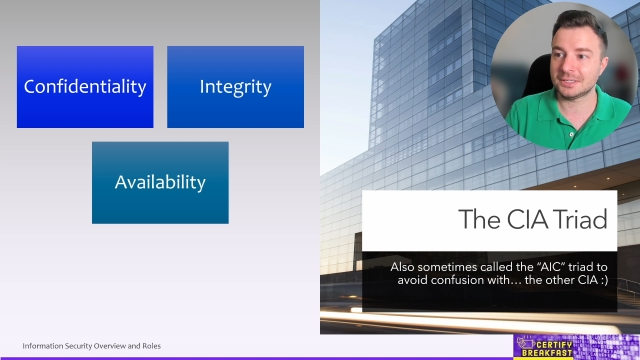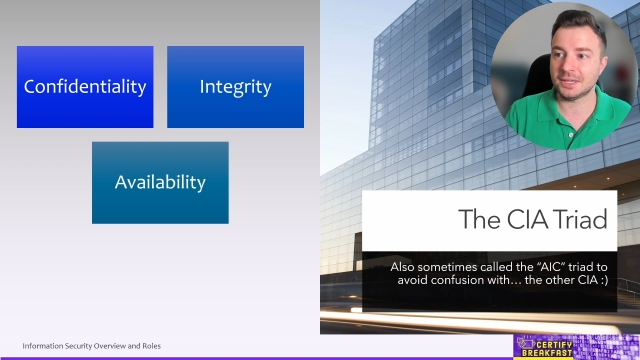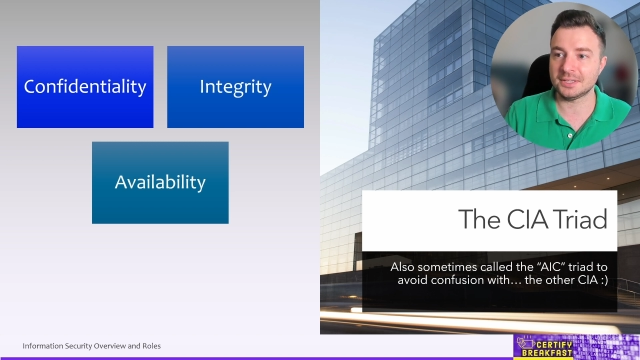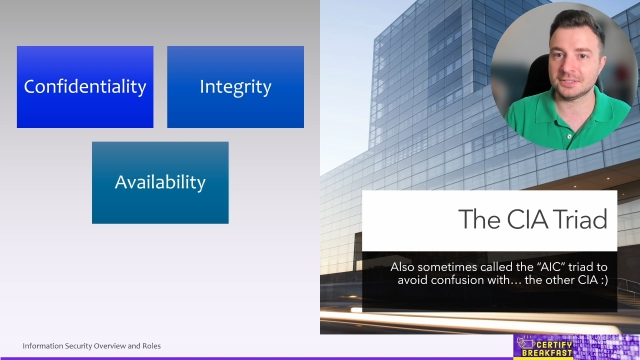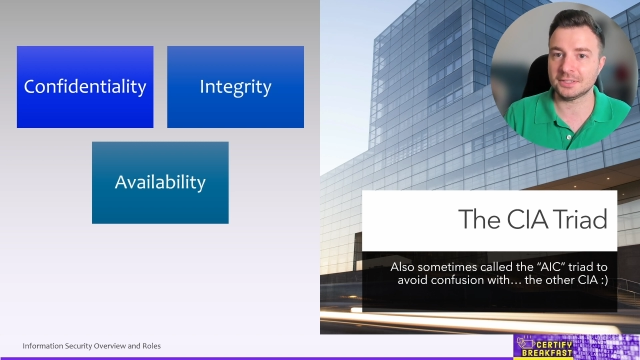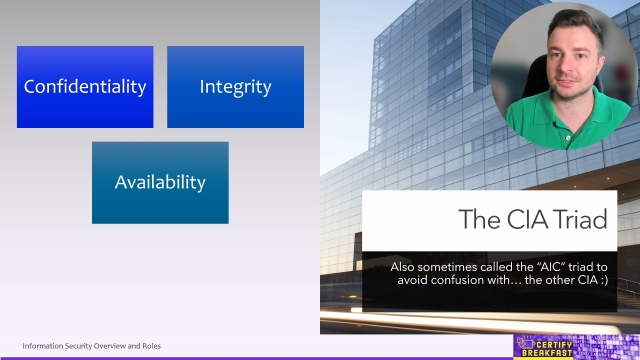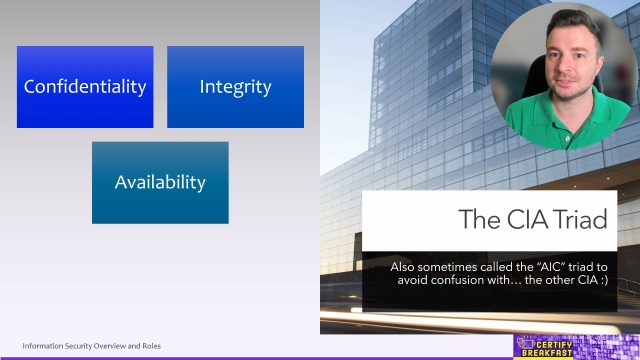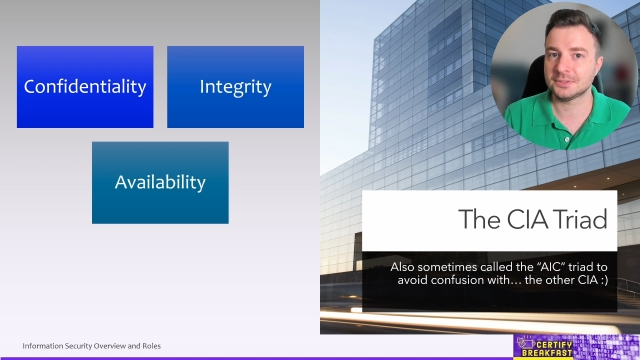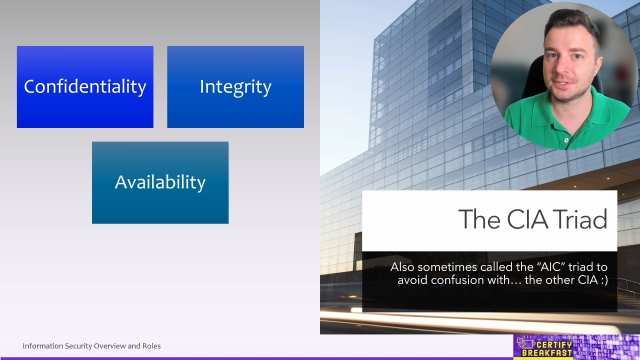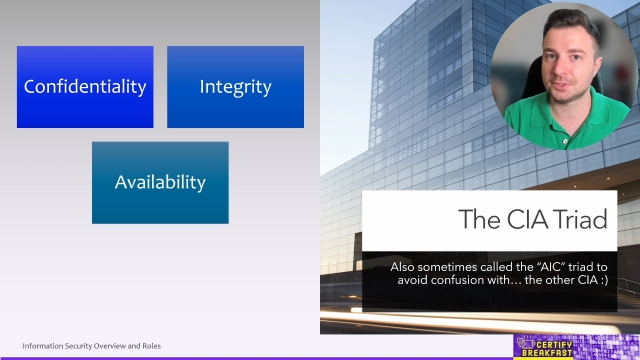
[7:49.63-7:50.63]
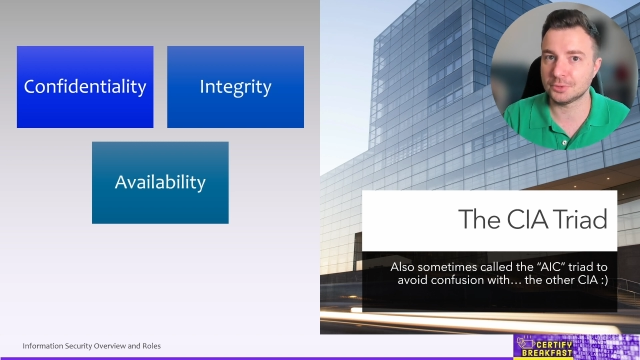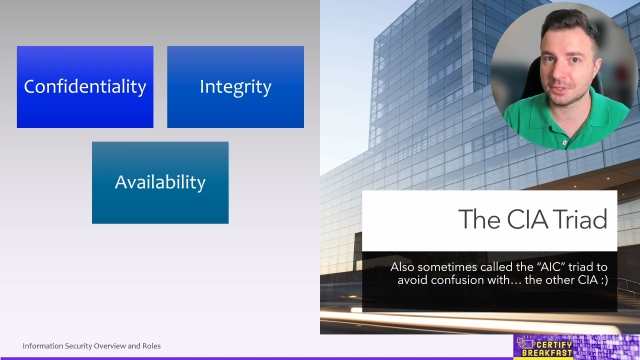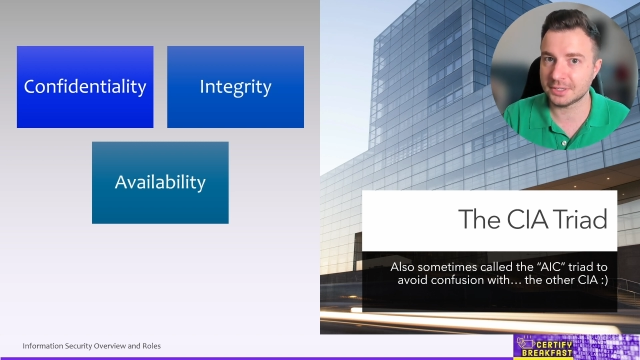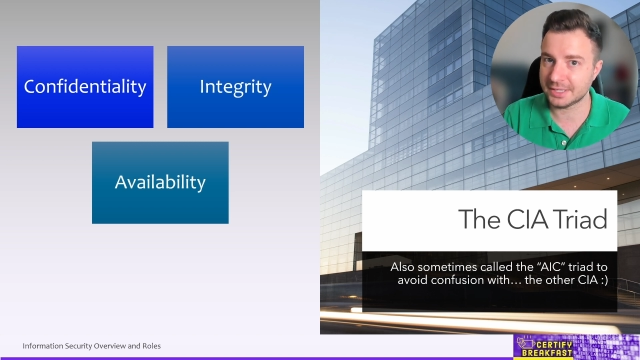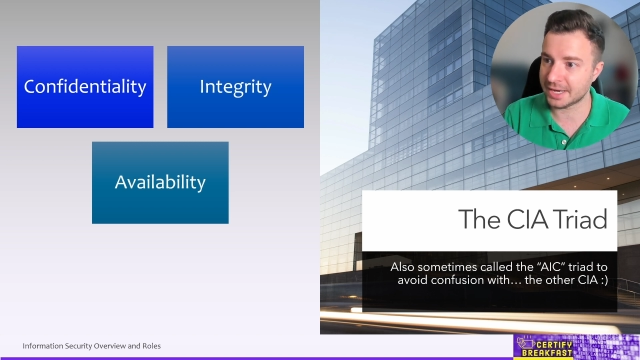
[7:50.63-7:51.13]
Is it
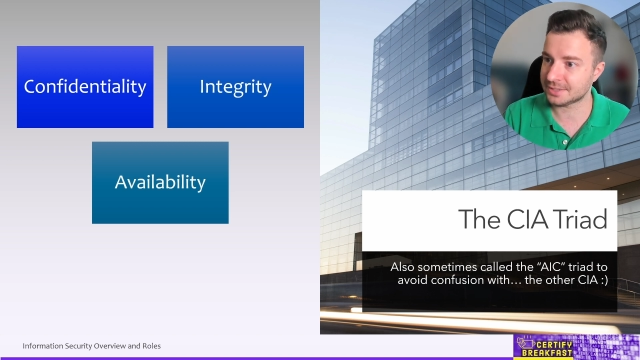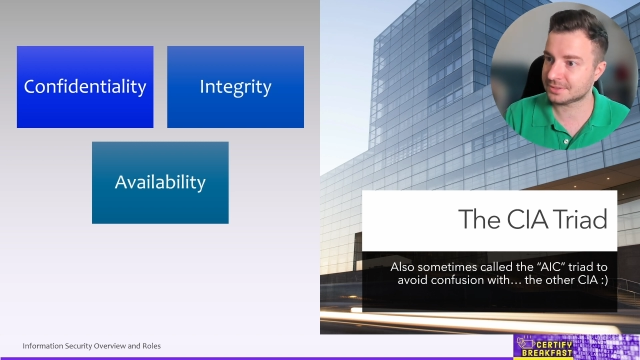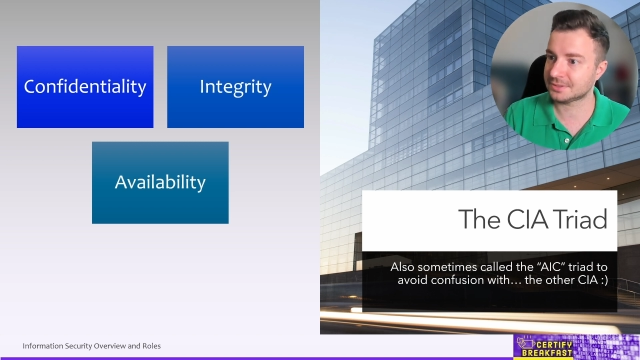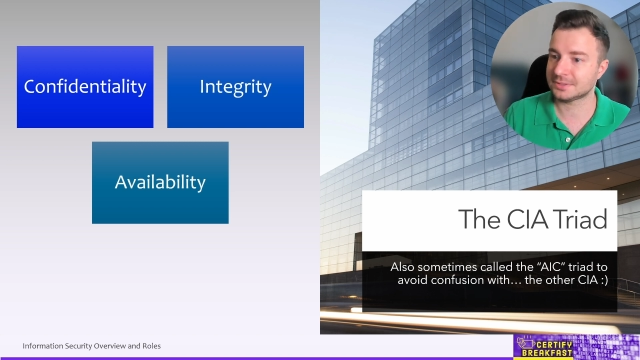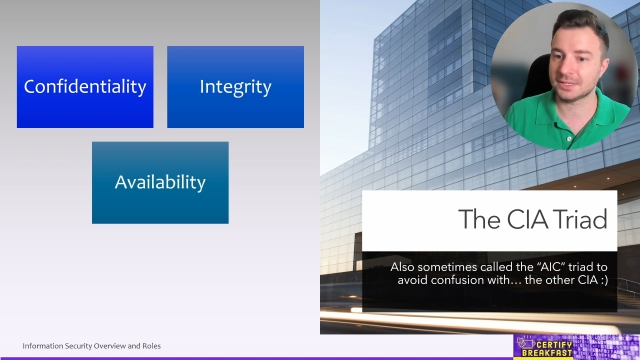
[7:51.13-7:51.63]
secure? Yes.